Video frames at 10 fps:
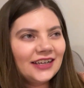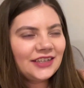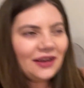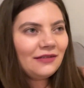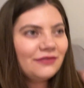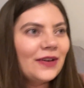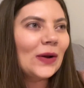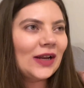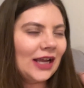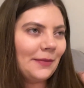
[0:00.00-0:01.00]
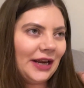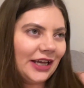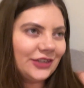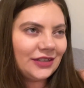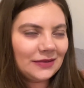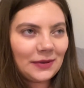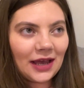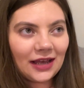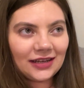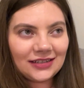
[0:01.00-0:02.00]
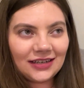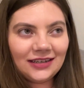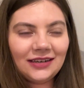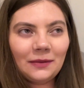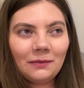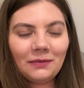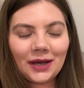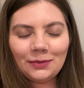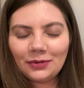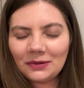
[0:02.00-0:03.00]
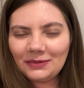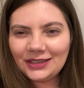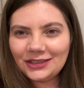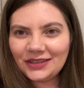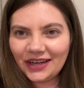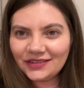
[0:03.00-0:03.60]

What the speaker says: don't feel like I'm an anxious person, but I probably do